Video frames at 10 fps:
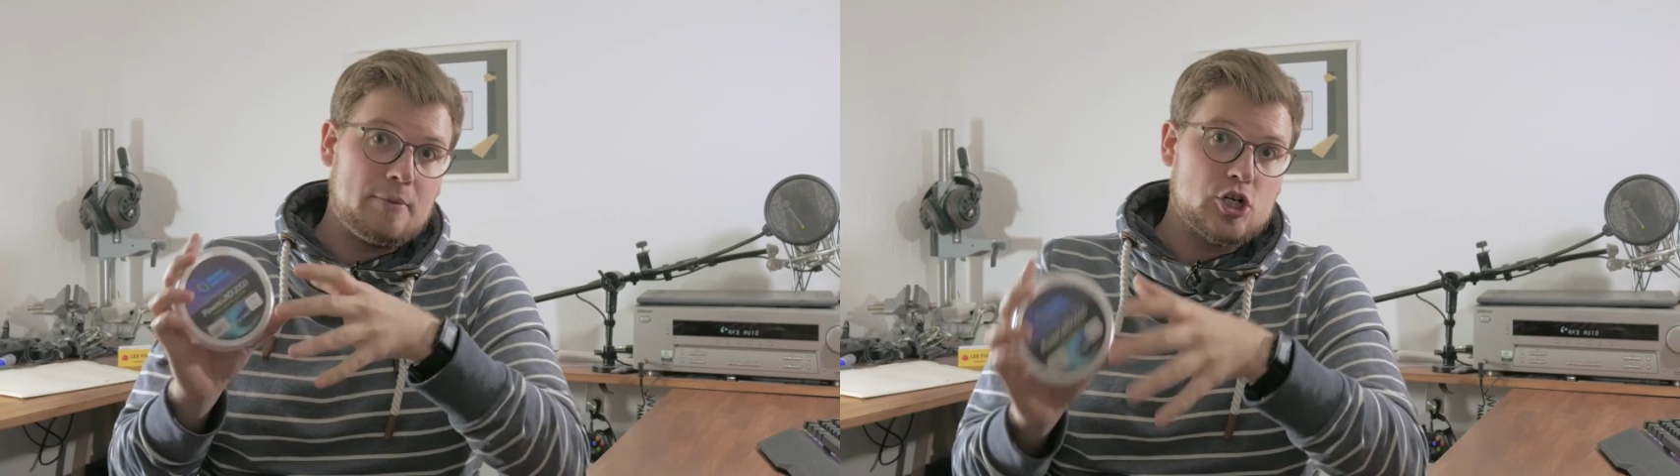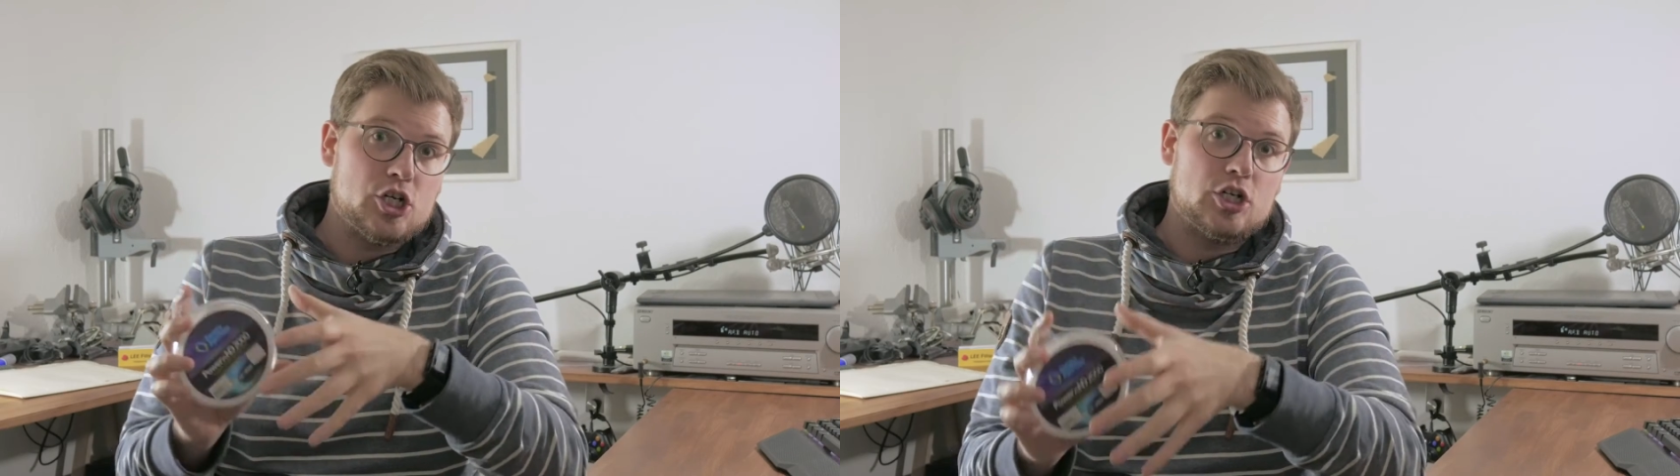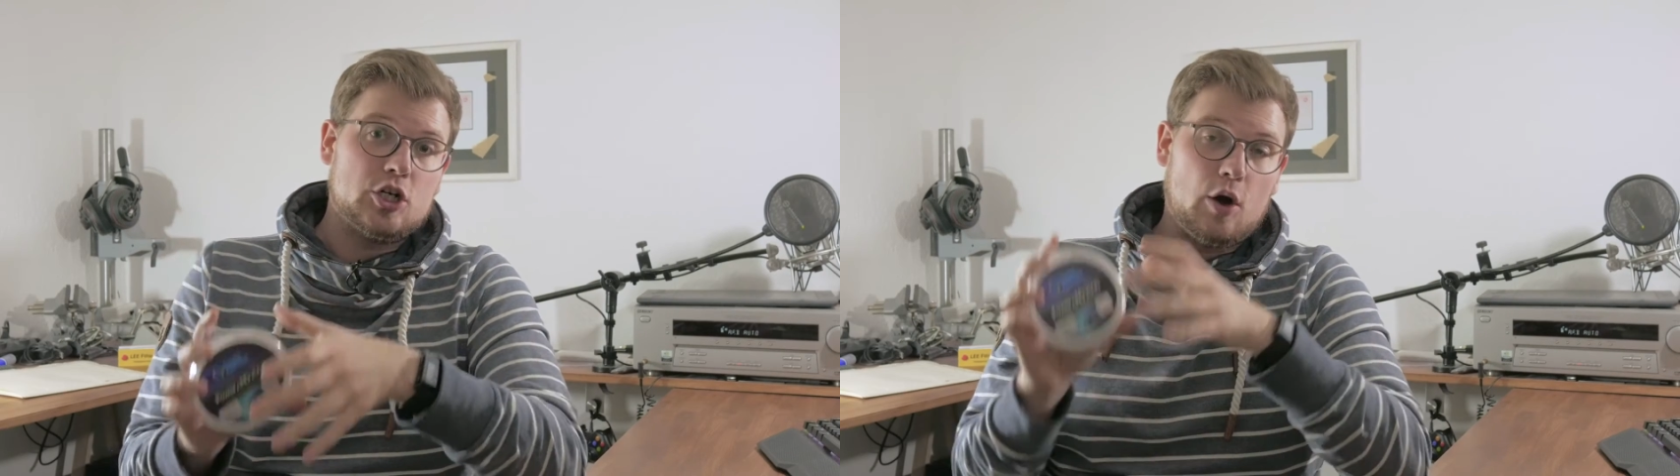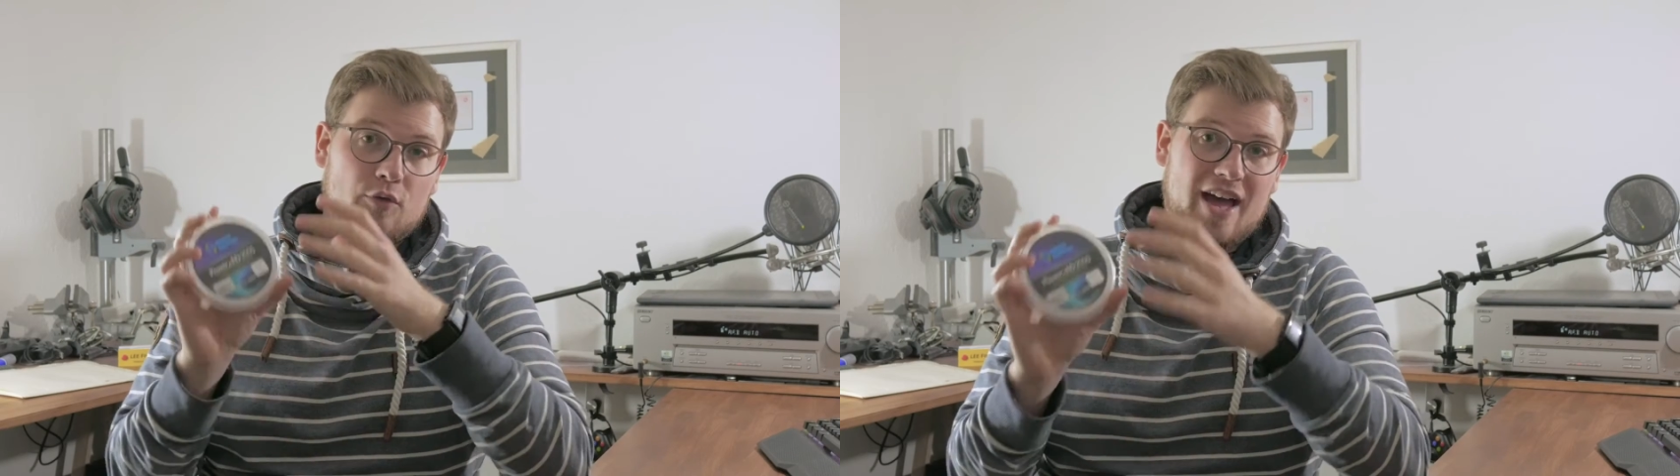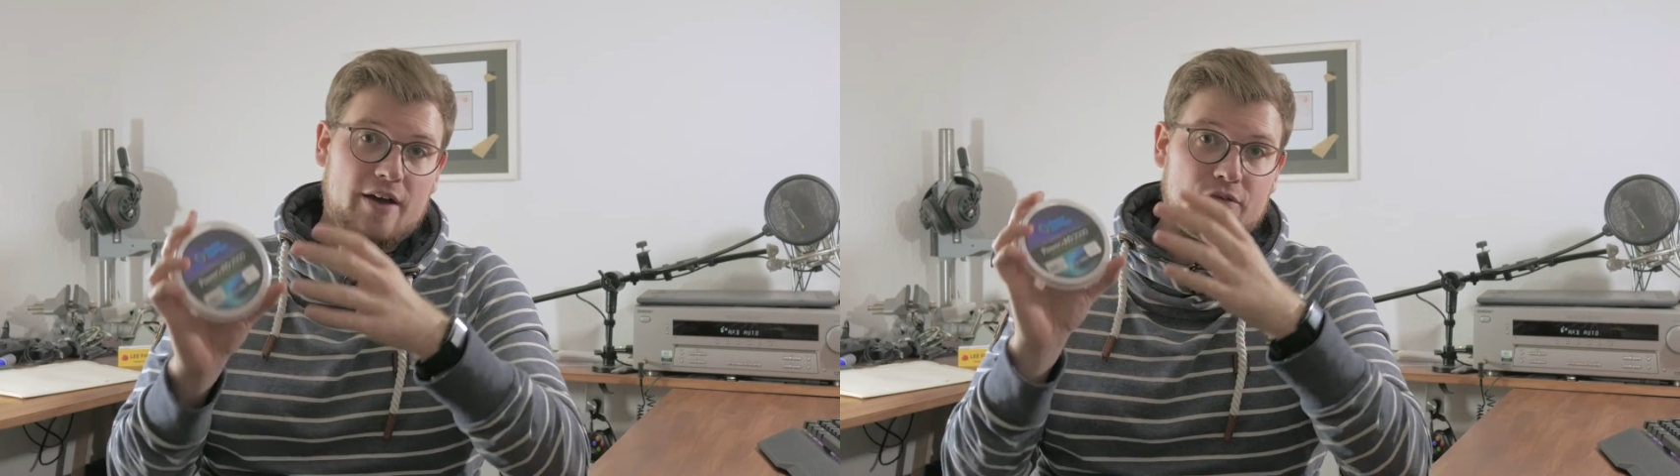aperture
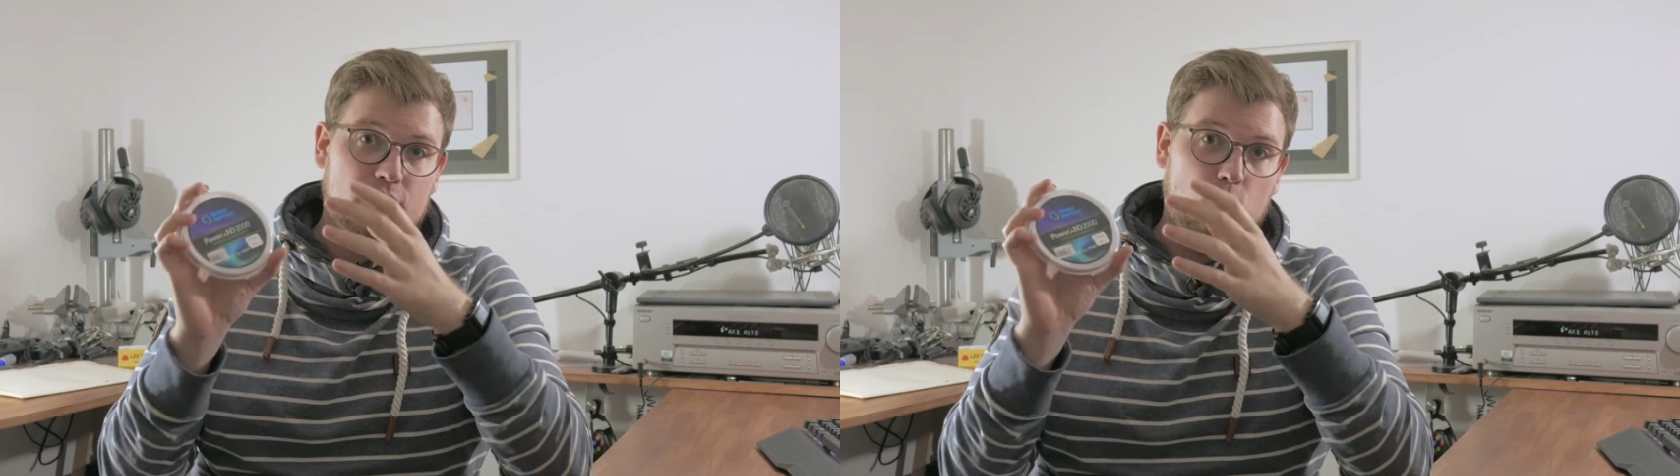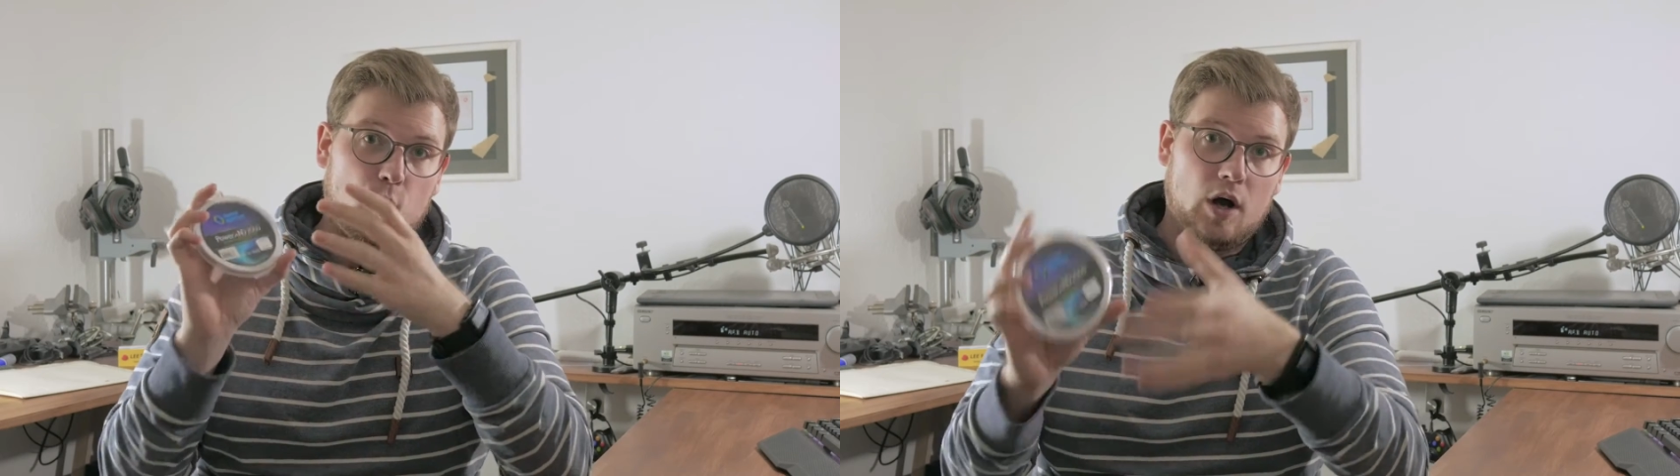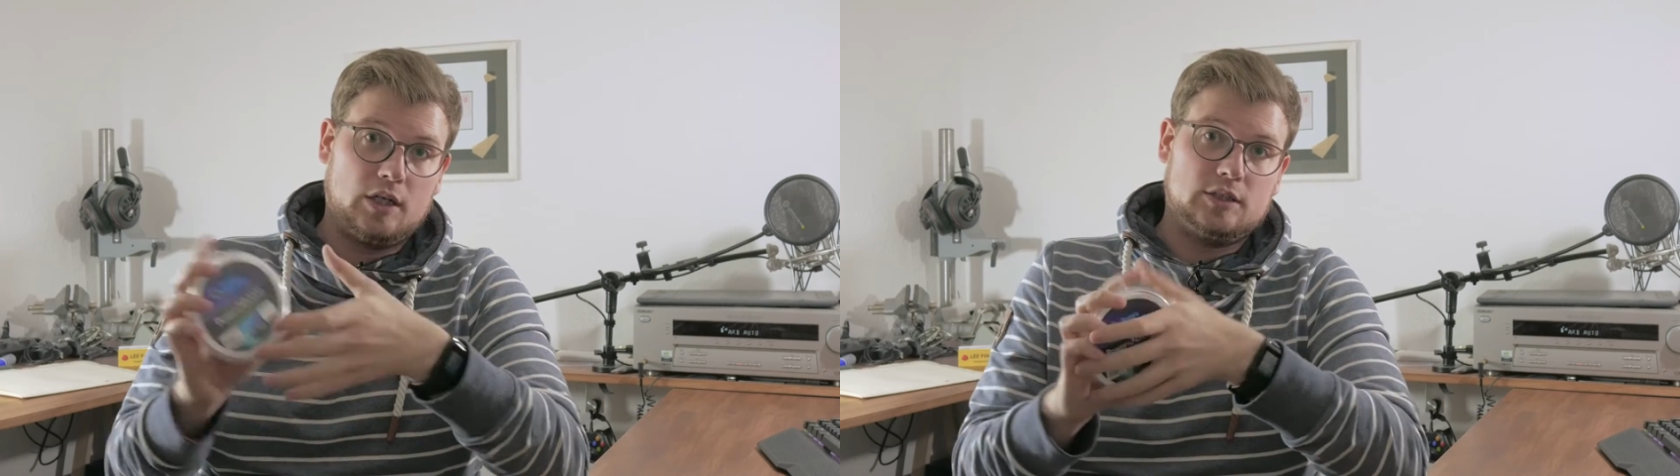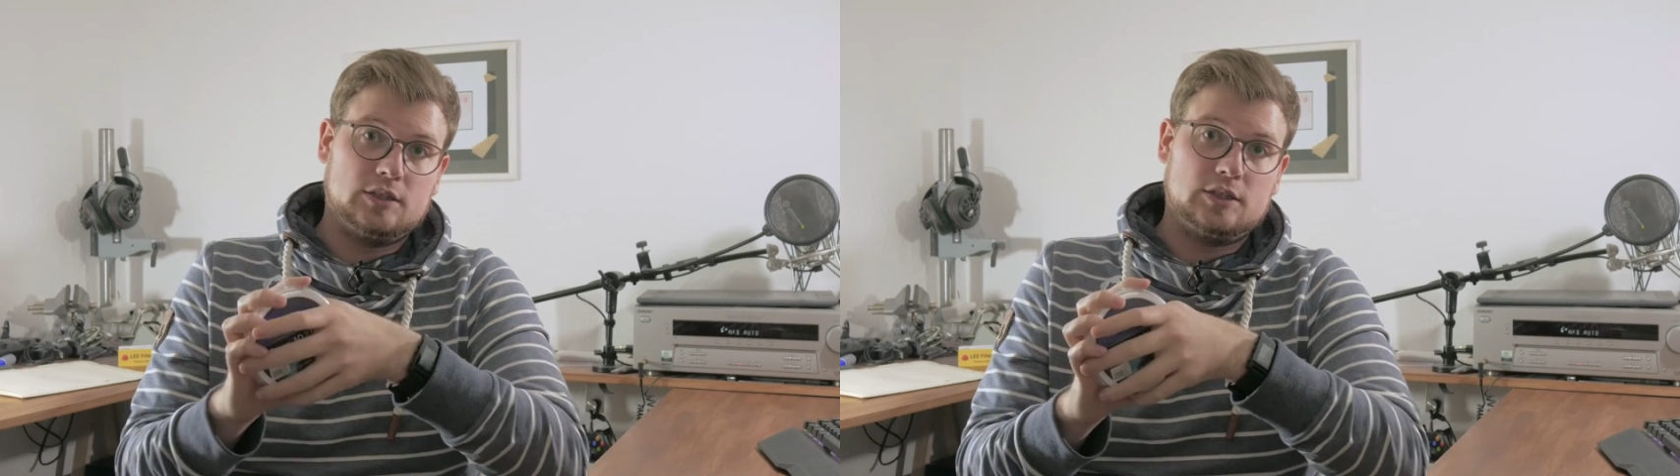of f1.